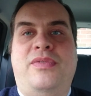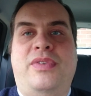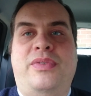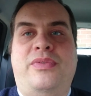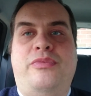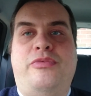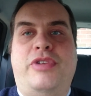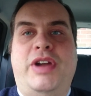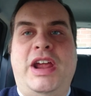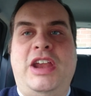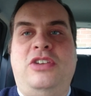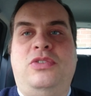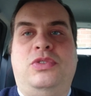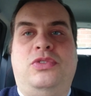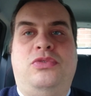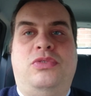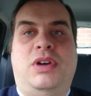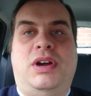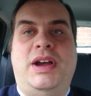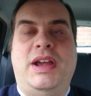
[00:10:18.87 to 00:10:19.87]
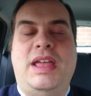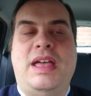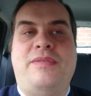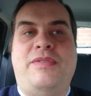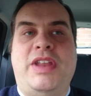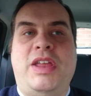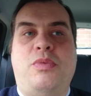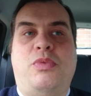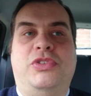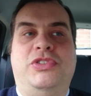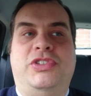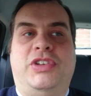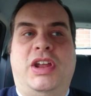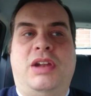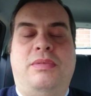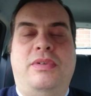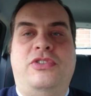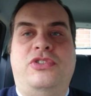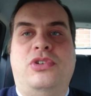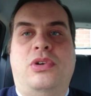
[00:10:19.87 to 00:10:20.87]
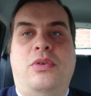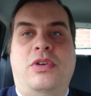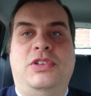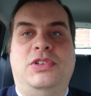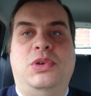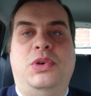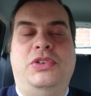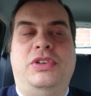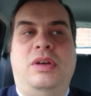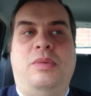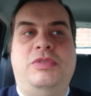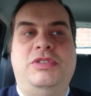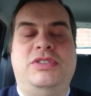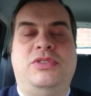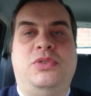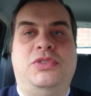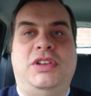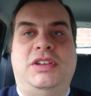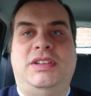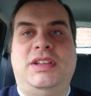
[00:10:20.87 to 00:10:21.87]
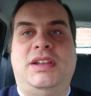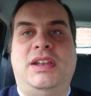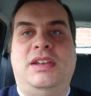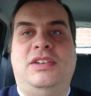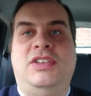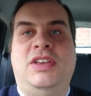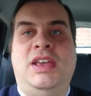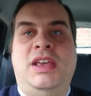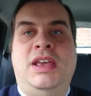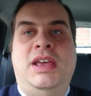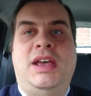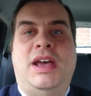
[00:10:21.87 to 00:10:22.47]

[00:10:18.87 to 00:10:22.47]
the range was right, and that he wasn't going to withdraw his order, which of course he didn't.